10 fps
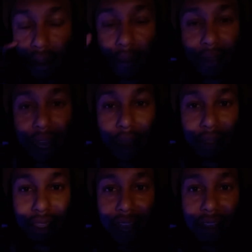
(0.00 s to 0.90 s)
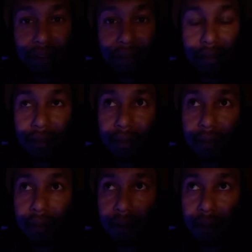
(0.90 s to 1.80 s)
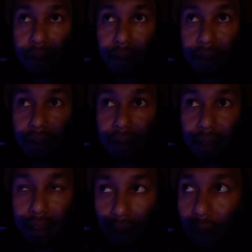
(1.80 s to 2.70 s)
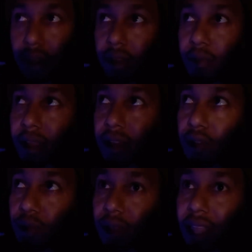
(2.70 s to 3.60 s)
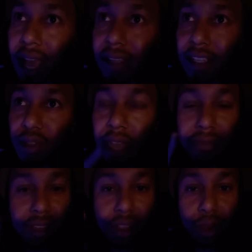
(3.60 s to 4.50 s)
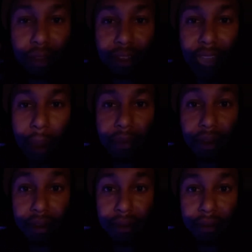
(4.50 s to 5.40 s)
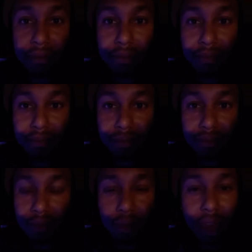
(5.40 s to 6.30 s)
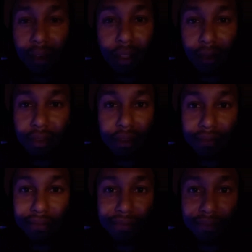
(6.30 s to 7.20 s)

Sometimes in life, it's hard when you realize that you have to close a chapter without closure.